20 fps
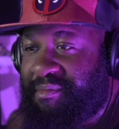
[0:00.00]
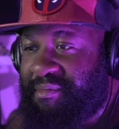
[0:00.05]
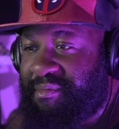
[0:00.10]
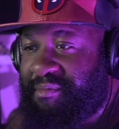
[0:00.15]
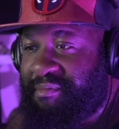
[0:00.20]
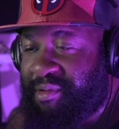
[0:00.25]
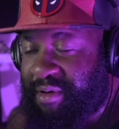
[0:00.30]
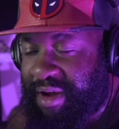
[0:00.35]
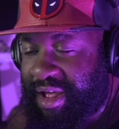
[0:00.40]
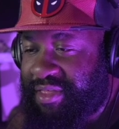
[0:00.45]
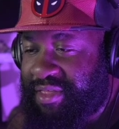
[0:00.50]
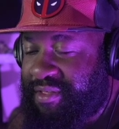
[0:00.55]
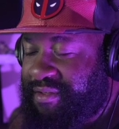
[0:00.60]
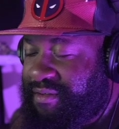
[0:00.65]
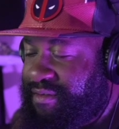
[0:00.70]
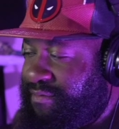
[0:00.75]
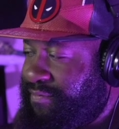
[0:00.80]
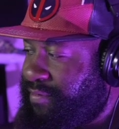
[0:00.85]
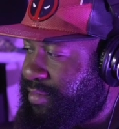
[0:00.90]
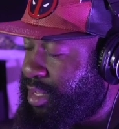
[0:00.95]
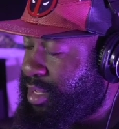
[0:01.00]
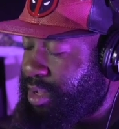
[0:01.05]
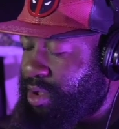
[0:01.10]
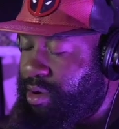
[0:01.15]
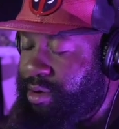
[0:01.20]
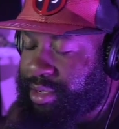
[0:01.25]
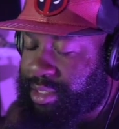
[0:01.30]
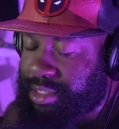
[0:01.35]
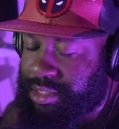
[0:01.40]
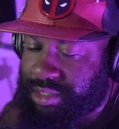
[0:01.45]
breath for the
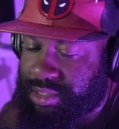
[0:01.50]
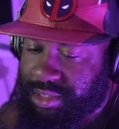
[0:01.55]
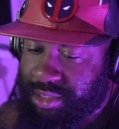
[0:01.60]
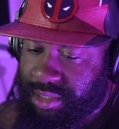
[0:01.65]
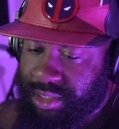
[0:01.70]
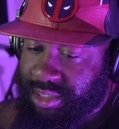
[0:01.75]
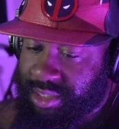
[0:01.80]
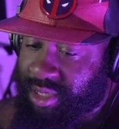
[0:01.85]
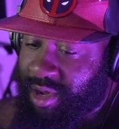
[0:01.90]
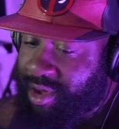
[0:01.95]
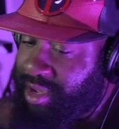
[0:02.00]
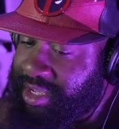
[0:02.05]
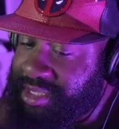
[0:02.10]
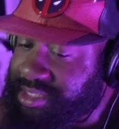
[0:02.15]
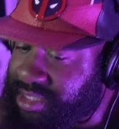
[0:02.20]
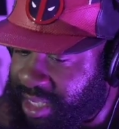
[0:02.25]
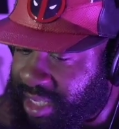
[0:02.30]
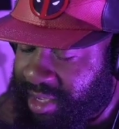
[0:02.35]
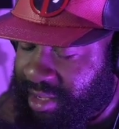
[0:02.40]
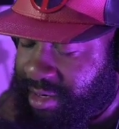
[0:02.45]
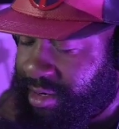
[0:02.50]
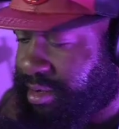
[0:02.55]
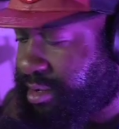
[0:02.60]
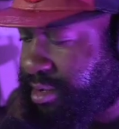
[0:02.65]
longest, is all he said